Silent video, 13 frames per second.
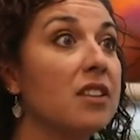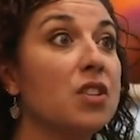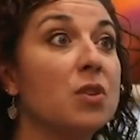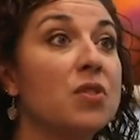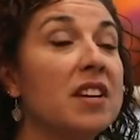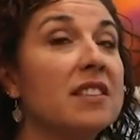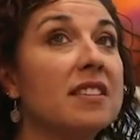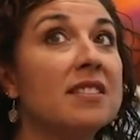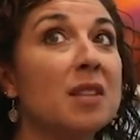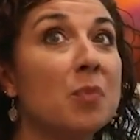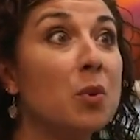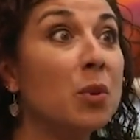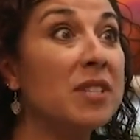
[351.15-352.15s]
do things as
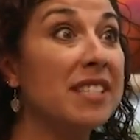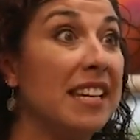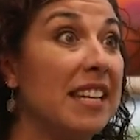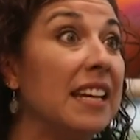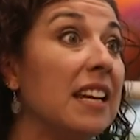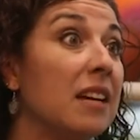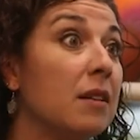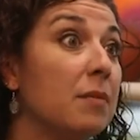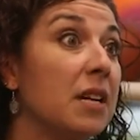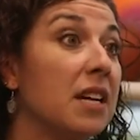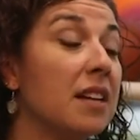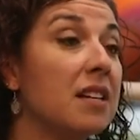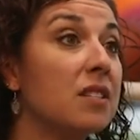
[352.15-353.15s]
simple as eating,
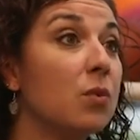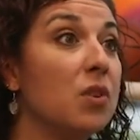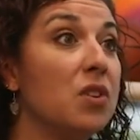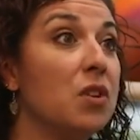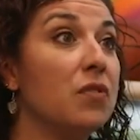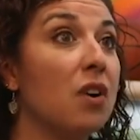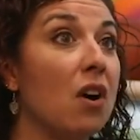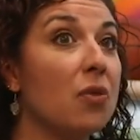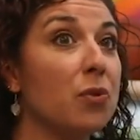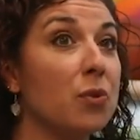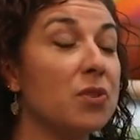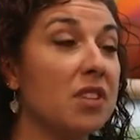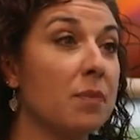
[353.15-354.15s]
because when you've gone
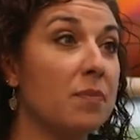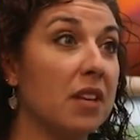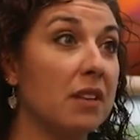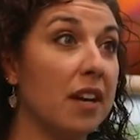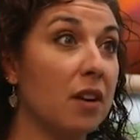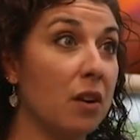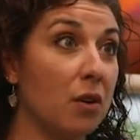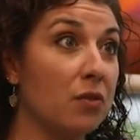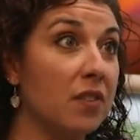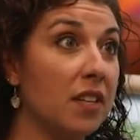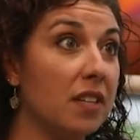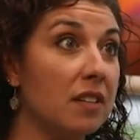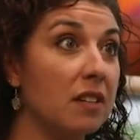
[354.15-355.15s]
through something like
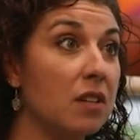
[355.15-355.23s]
COVID,